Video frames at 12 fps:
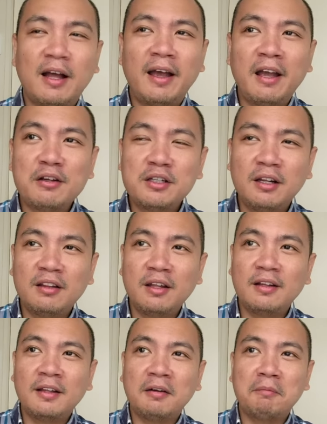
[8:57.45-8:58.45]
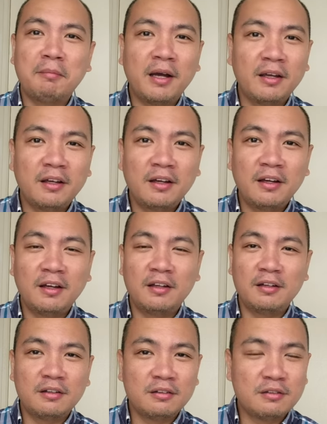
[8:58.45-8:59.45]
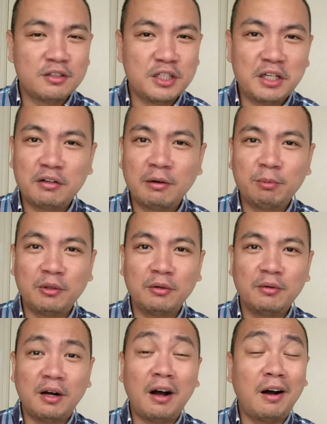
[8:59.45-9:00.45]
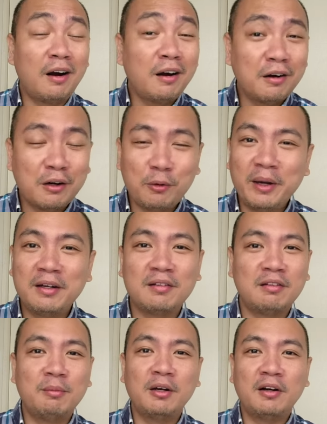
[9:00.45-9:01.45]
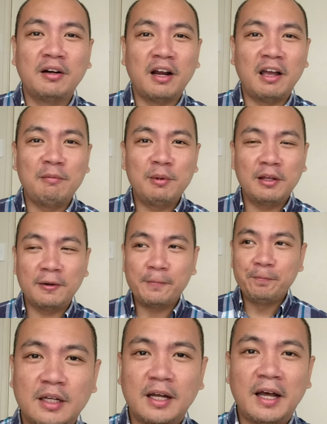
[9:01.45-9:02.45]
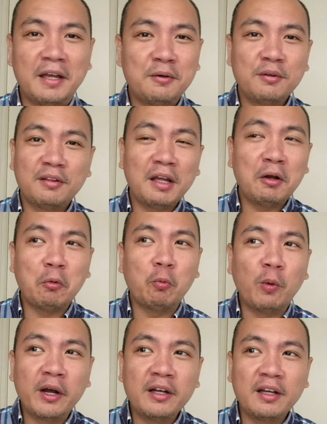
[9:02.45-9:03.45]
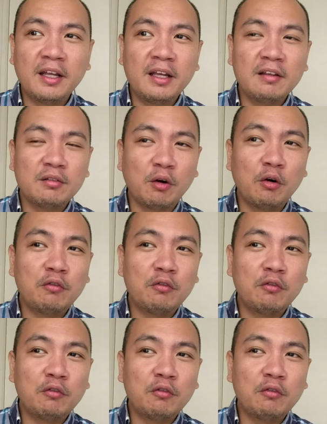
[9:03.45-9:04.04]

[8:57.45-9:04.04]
I actually think that Maya and Gcrypto are quite similar. I mean, I don't think one is